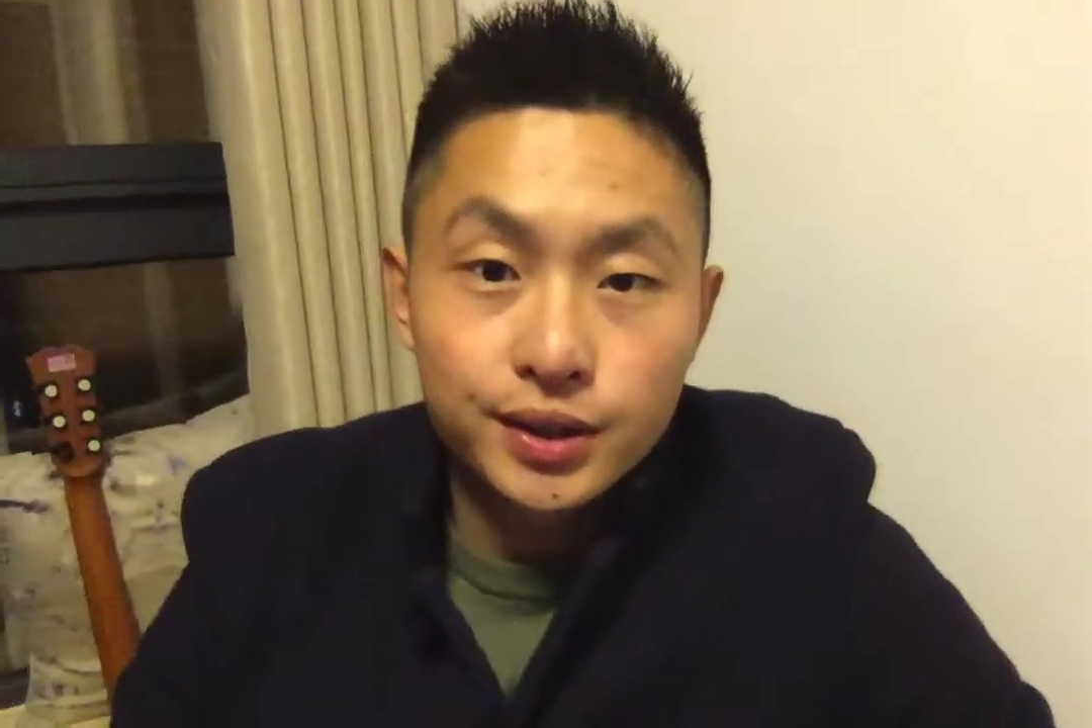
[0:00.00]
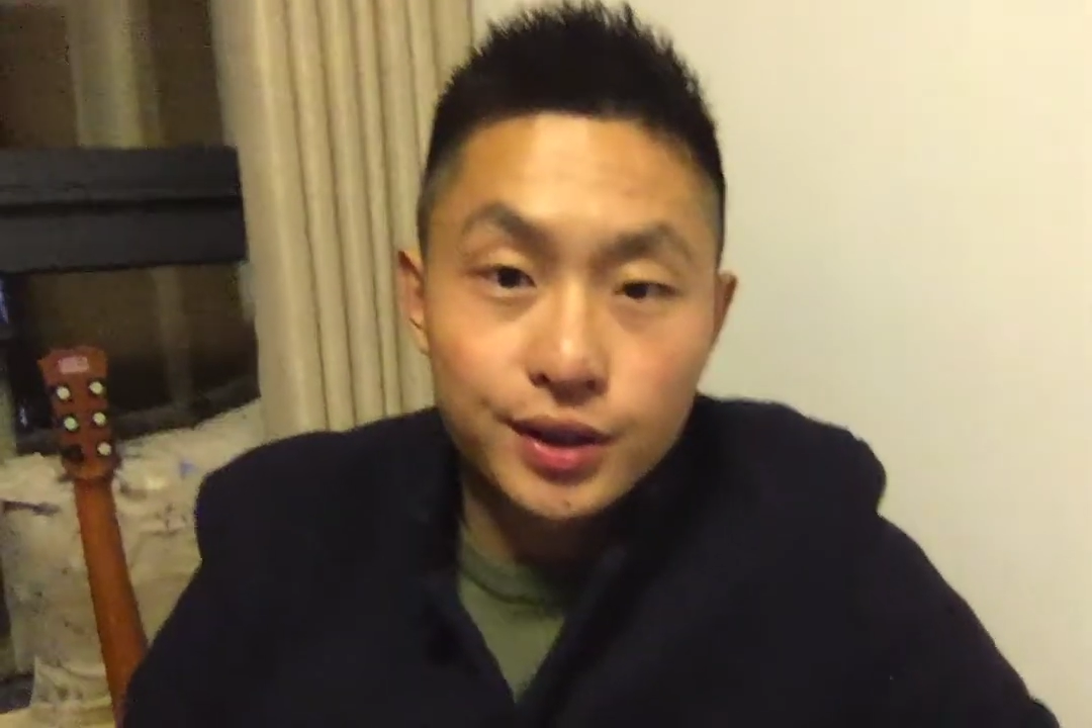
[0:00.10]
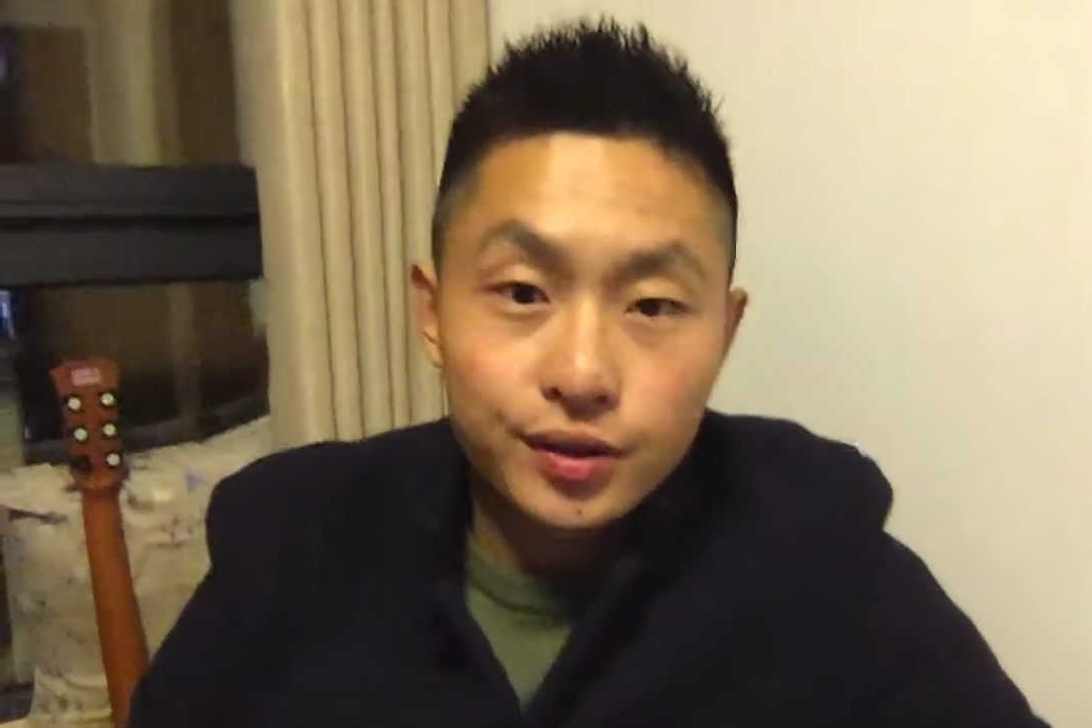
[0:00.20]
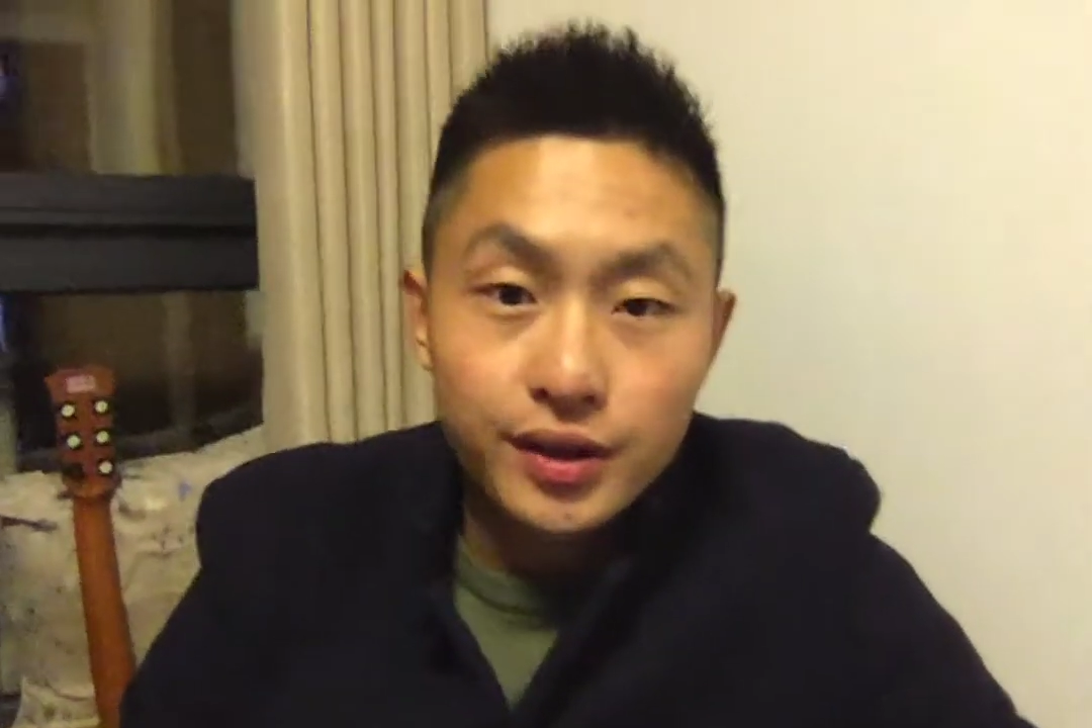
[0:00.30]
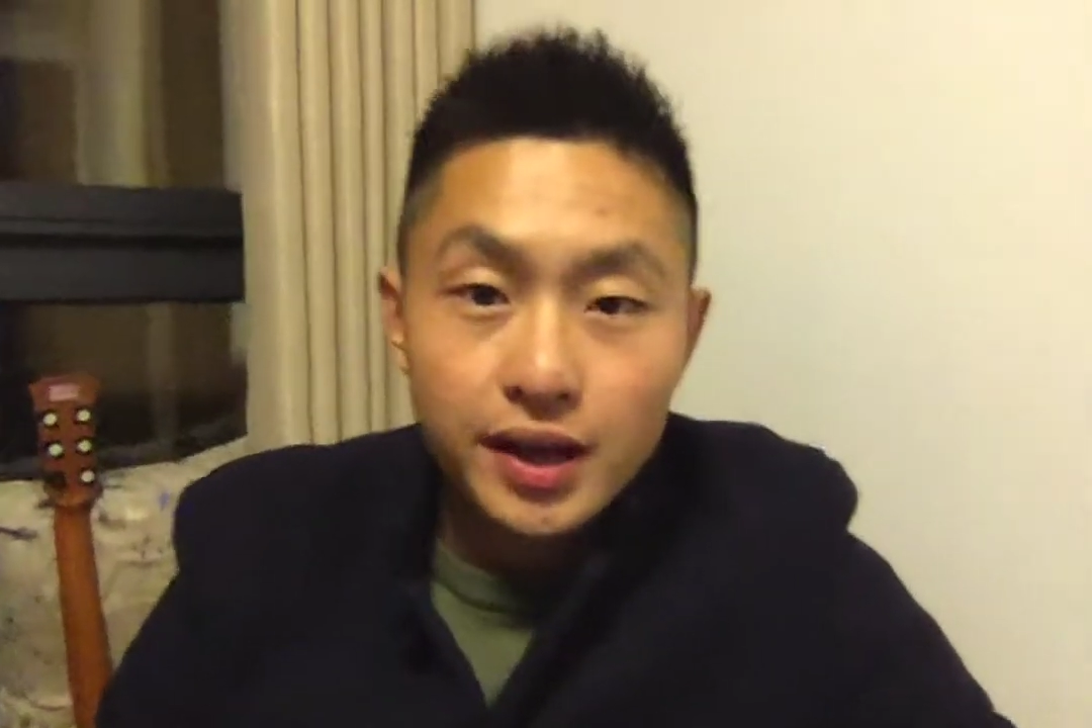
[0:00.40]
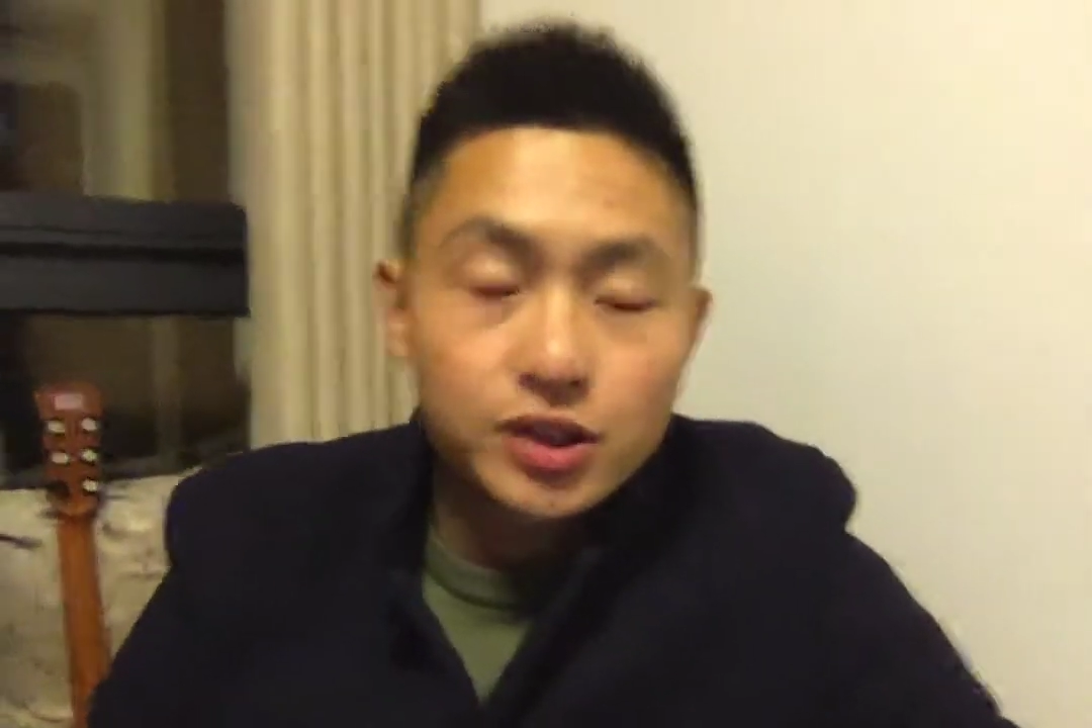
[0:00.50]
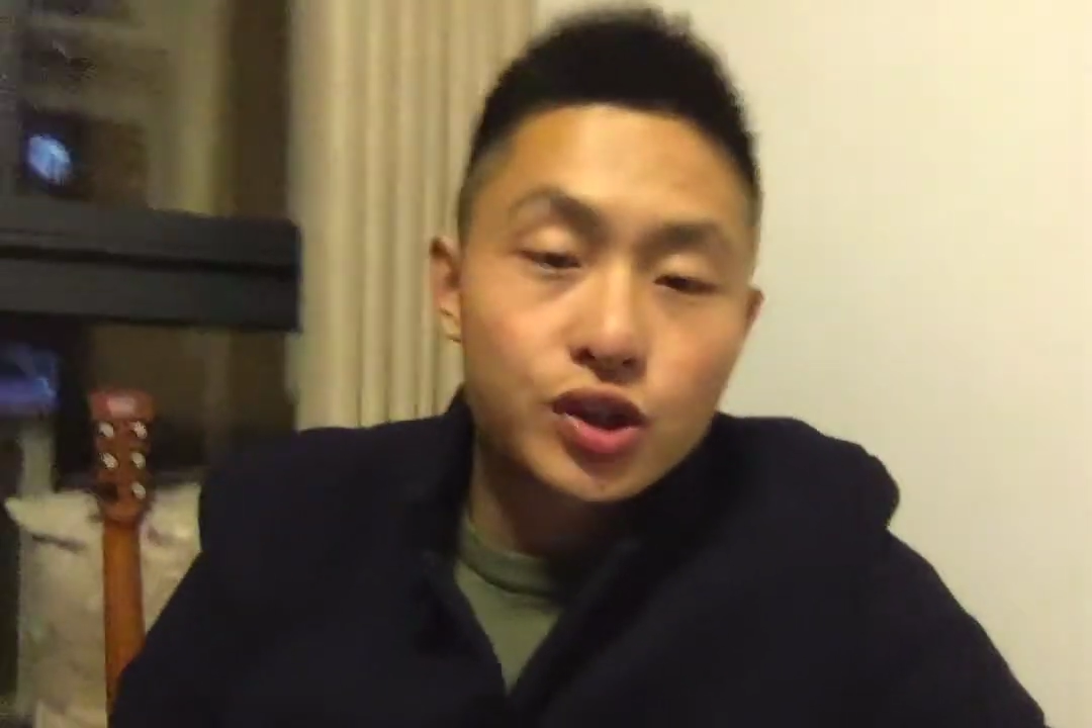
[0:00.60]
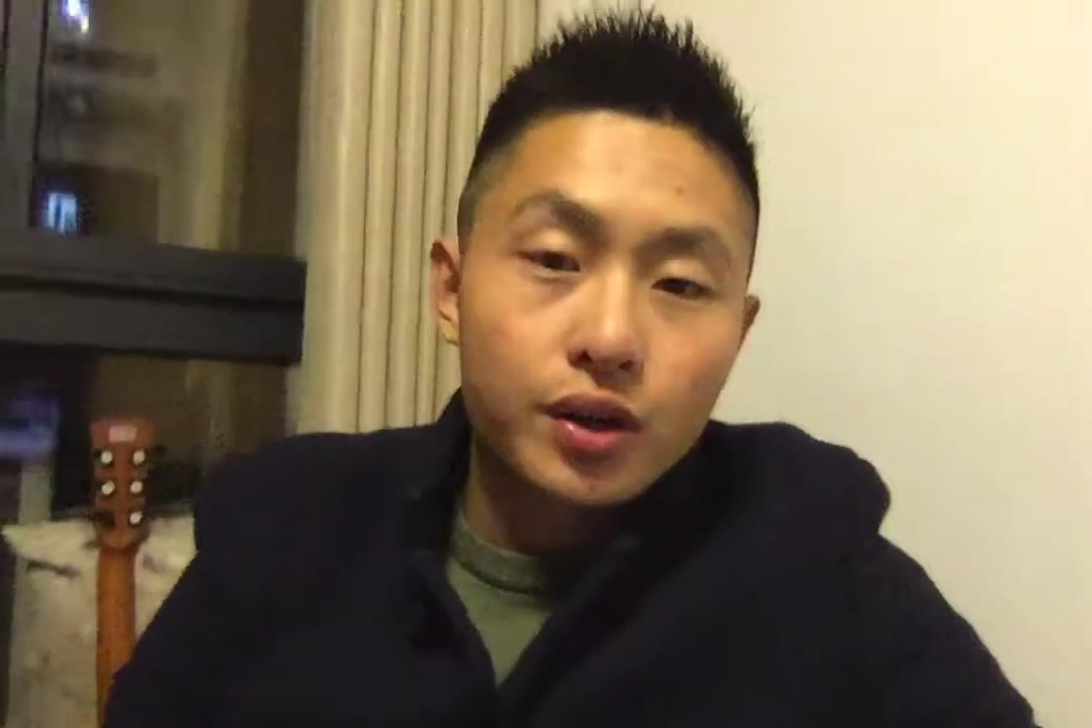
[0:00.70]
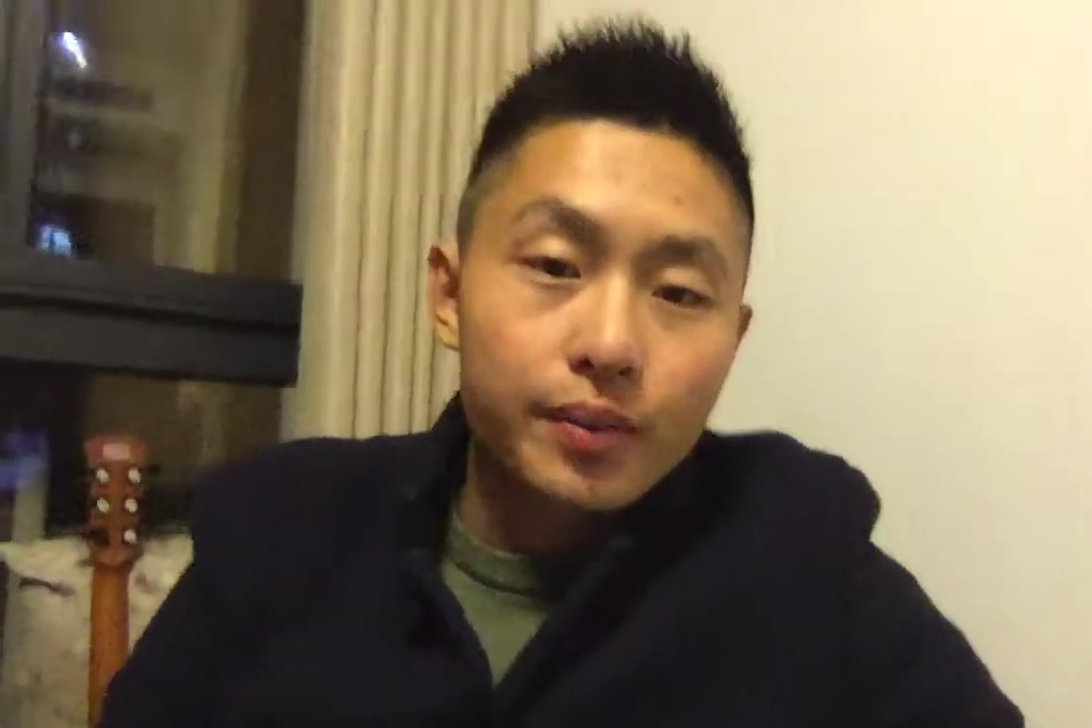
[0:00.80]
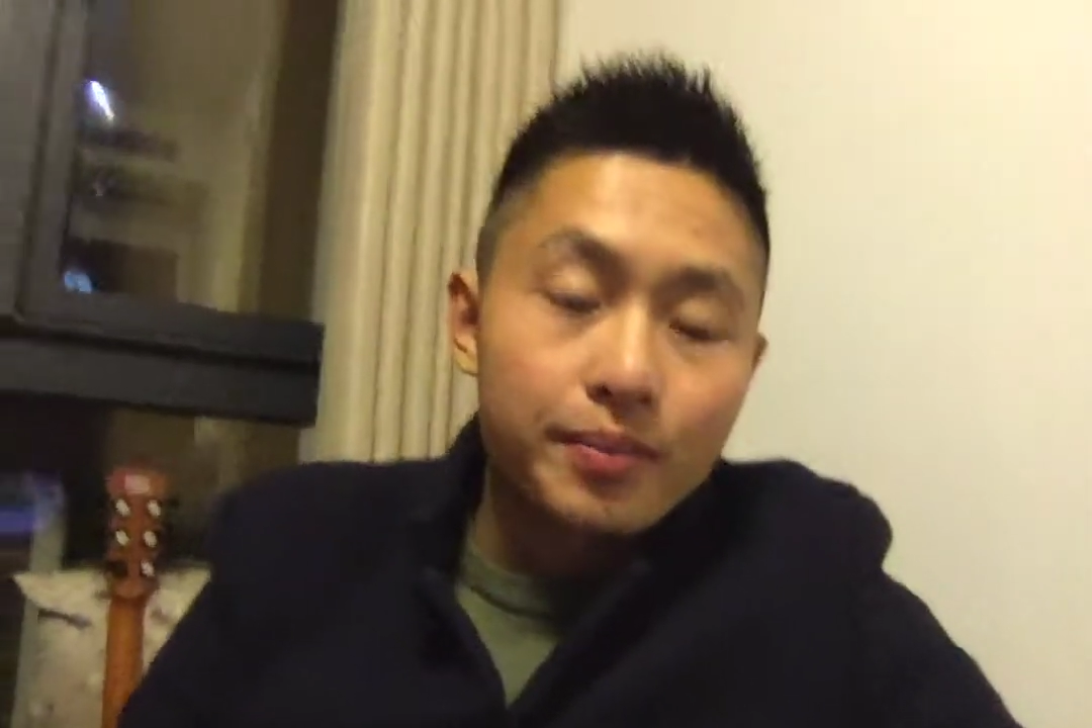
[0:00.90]
currently I
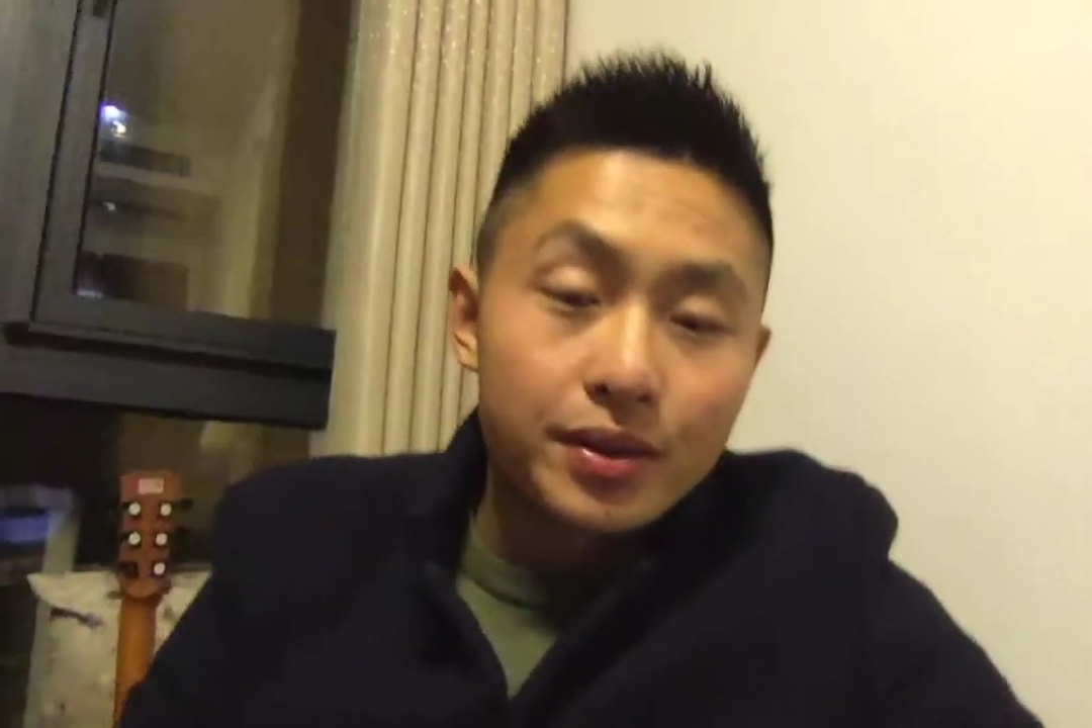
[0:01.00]
start my